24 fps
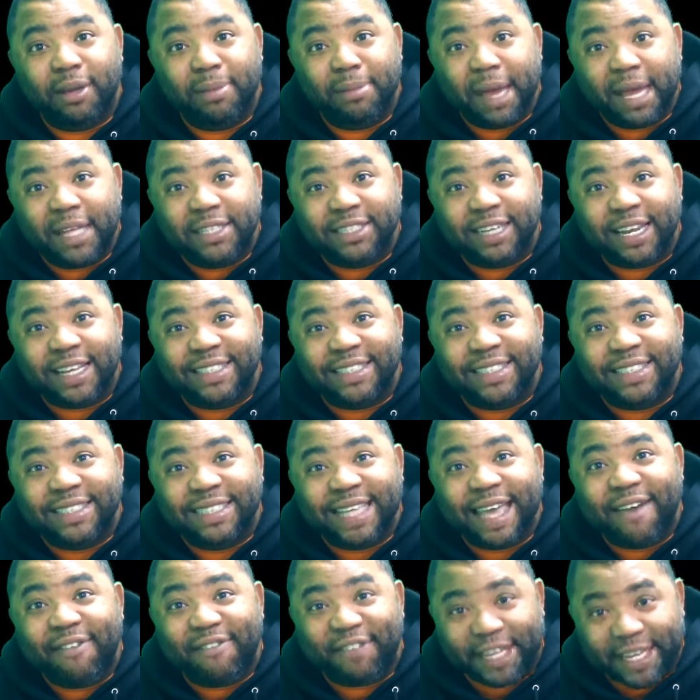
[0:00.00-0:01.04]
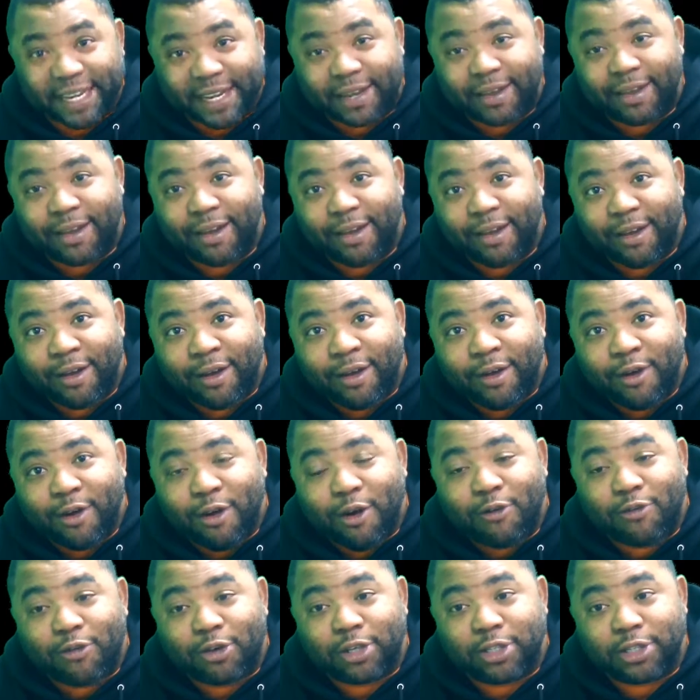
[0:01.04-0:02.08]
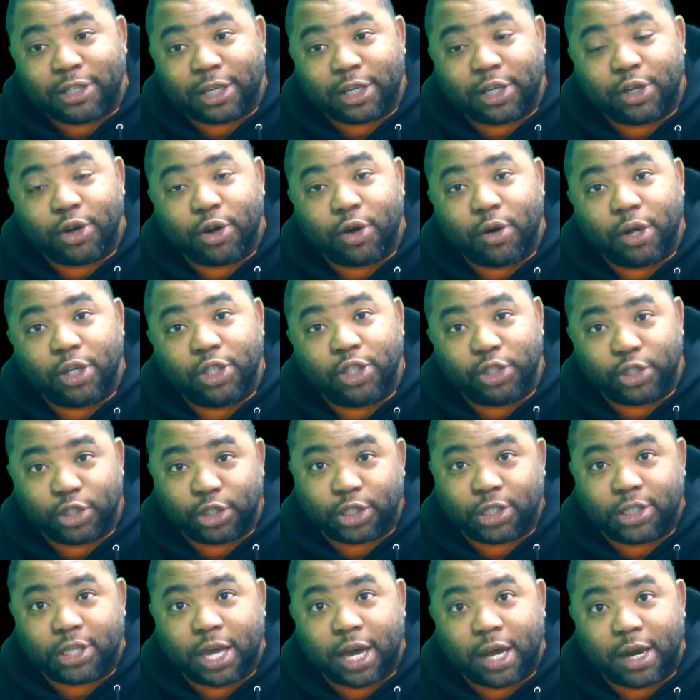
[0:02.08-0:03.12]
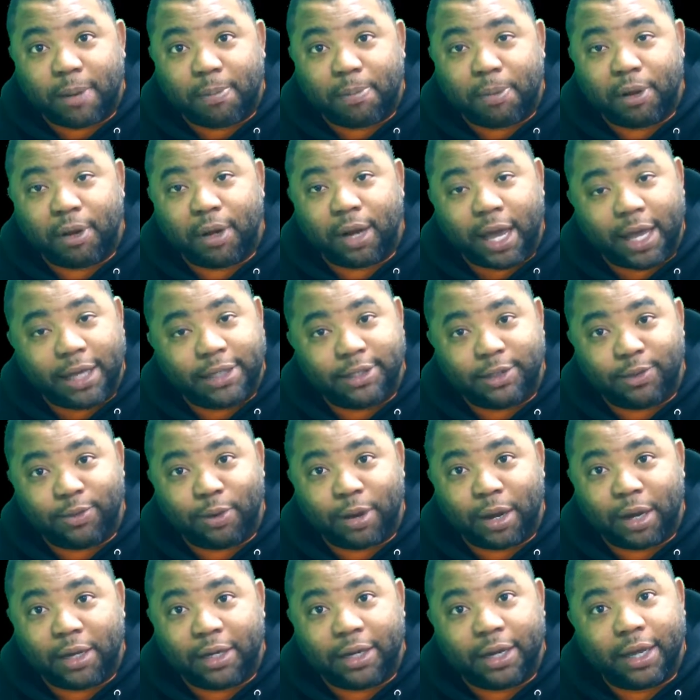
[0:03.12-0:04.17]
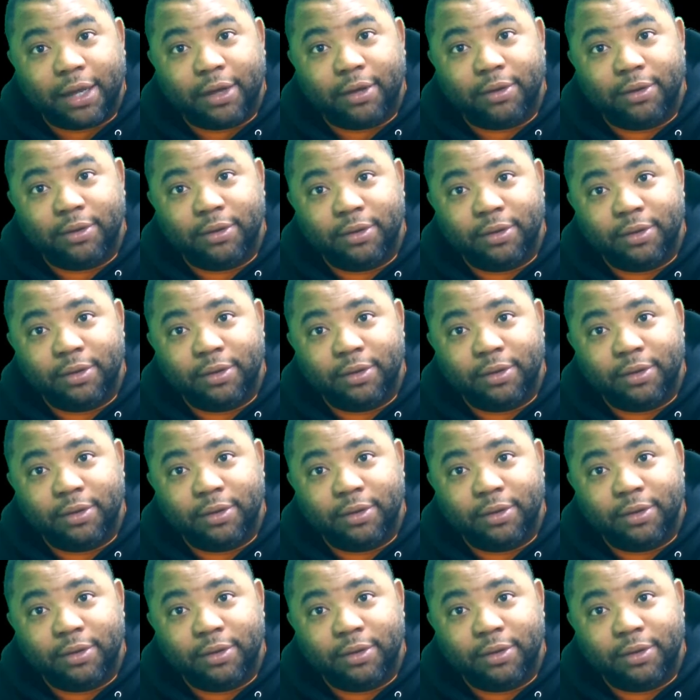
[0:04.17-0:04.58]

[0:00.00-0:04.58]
Imagine that, 70 over. He's like, I should just cut up your license right now.